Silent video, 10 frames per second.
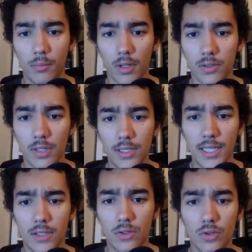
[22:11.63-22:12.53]
pulse, or let's
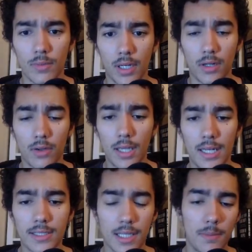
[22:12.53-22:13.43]
say 2 million.
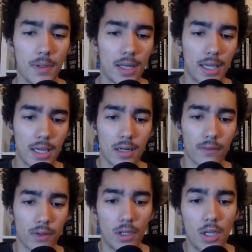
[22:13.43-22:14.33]
Okay, let's keep it like
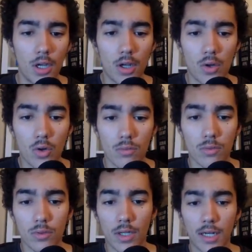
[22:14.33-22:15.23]
kind of a
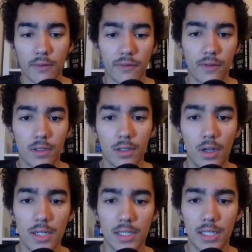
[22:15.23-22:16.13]
normal kind of,
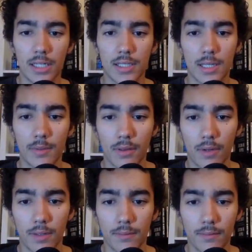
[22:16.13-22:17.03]
actually let's keep it
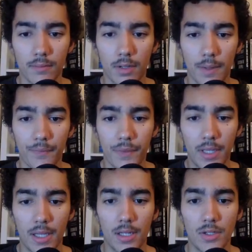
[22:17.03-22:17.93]
3, right?
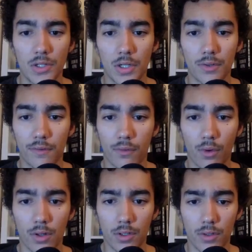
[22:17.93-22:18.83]
Just under
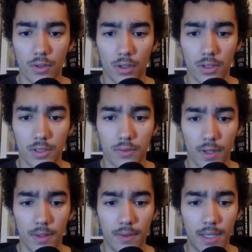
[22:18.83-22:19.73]
$400,
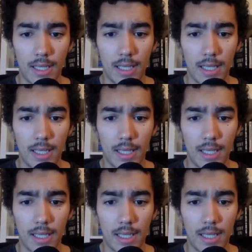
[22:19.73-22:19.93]
right?